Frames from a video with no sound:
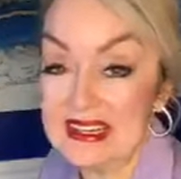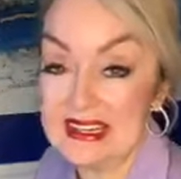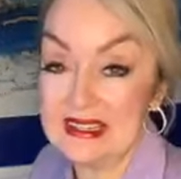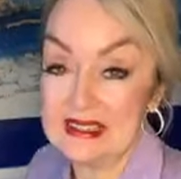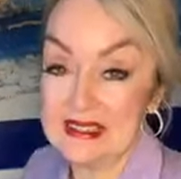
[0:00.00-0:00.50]

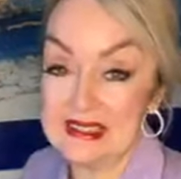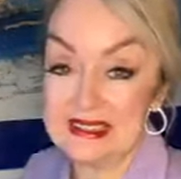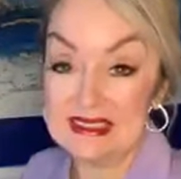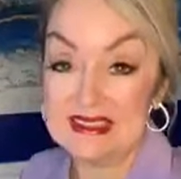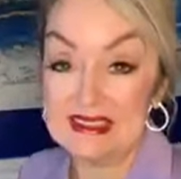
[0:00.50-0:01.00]
And
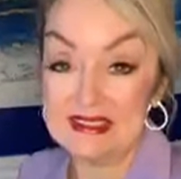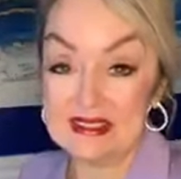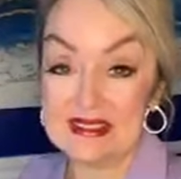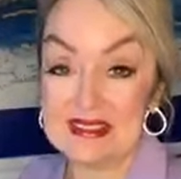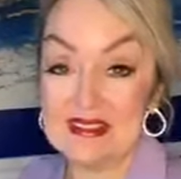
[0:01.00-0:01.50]

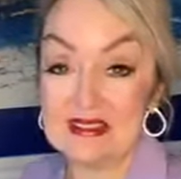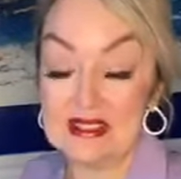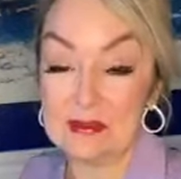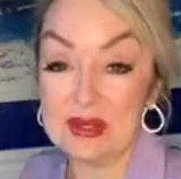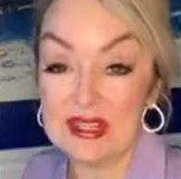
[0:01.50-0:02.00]
this
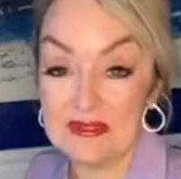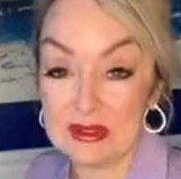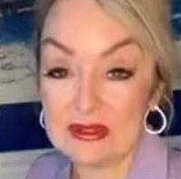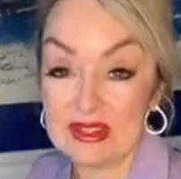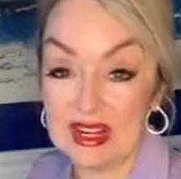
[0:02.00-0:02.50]
is a
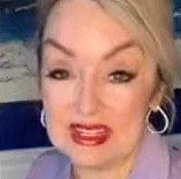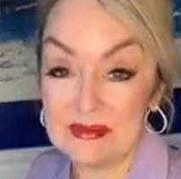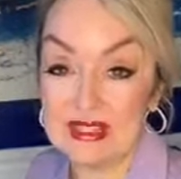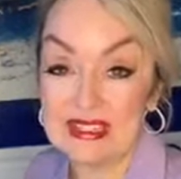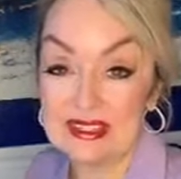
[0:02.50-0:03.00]
pivotal
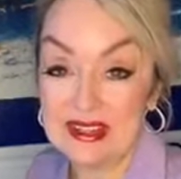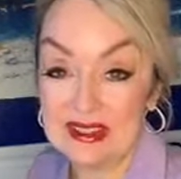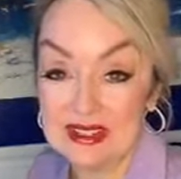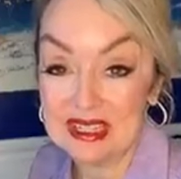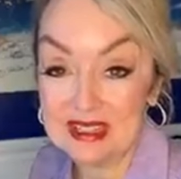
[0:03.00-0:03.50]
time in
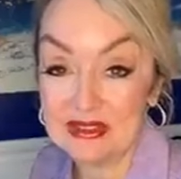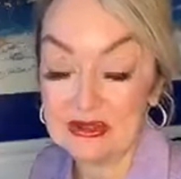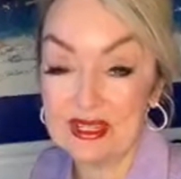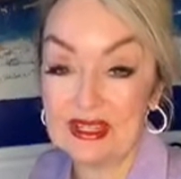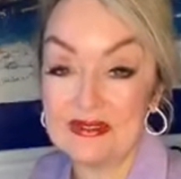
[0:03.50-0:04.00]
the
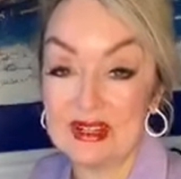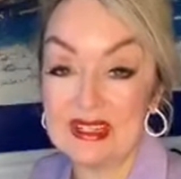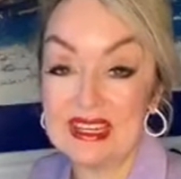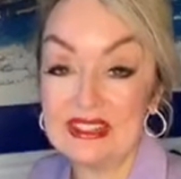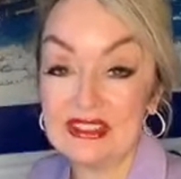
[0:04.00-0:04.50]
history of
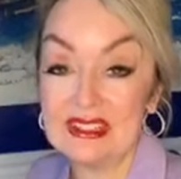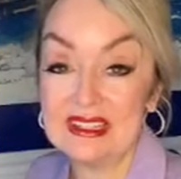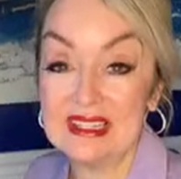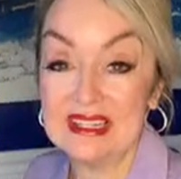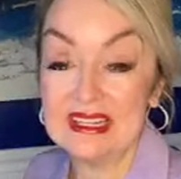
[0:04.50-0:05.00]
our nation,